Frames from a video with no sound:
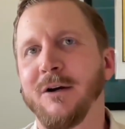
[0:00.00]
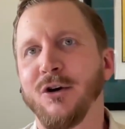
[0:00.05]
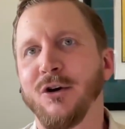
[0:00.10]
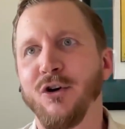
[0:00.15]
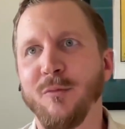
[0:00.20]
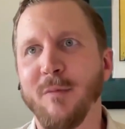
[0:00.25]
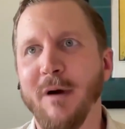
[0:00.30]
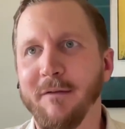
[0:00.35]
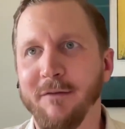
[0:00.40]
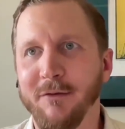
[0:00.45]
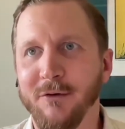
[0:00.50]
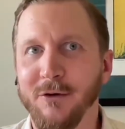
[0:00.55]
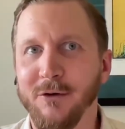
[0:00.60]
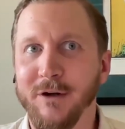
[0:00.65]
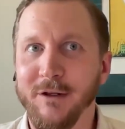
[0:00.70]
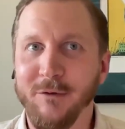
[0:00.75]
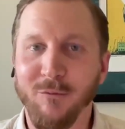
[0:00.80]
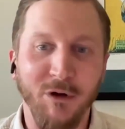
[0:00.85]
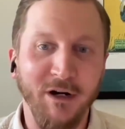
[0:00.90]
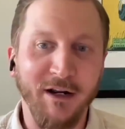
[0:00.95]

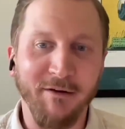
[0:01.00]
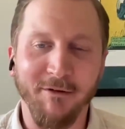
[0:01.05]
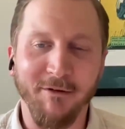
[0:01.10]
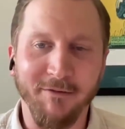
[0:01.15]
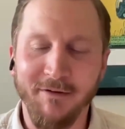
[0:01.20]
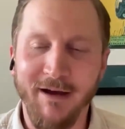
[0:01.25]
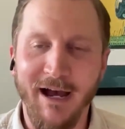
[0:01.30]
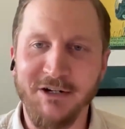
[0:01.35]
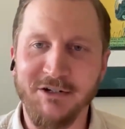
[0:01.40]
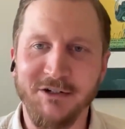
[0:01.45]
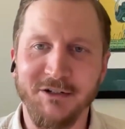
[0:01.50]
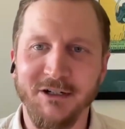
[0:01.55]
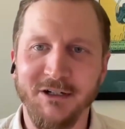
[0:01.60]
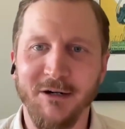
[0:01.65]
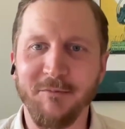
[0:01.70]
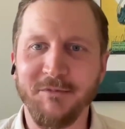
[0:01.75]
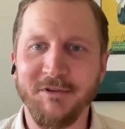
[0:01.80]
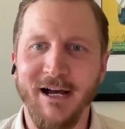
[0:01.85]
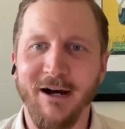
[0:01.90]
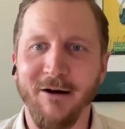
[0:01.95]
whomever in whatever fashion
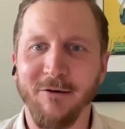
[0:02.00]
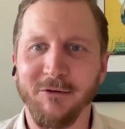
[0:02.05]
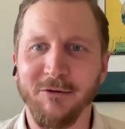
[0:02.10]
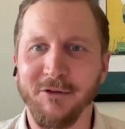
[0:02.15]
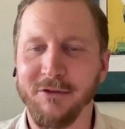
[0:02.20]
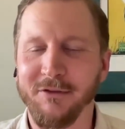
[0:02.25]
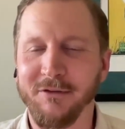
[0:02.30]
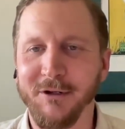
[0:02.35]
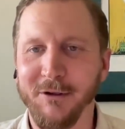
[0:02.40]
comes out with,